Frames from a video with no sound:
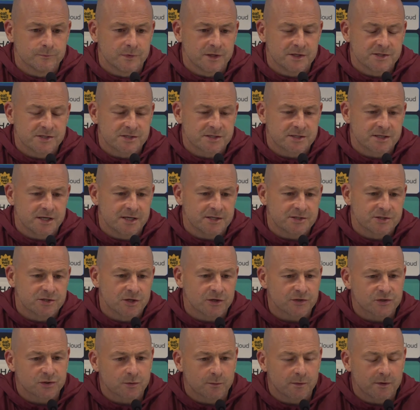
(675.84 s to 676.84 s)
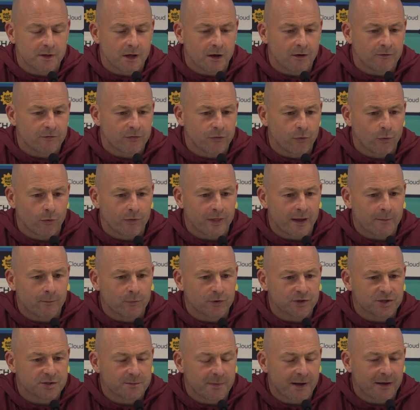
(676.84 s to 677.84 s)
It's not something that I've thought that
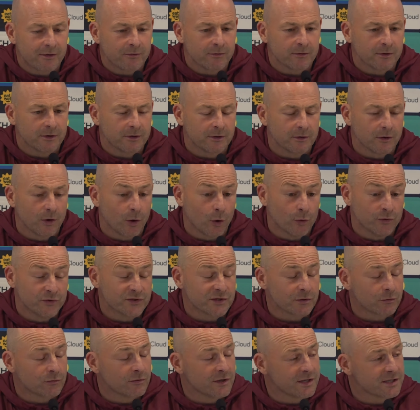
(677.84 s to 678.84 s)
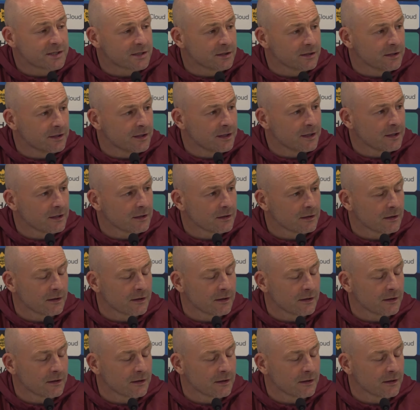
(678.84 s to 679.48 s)
much about until recently.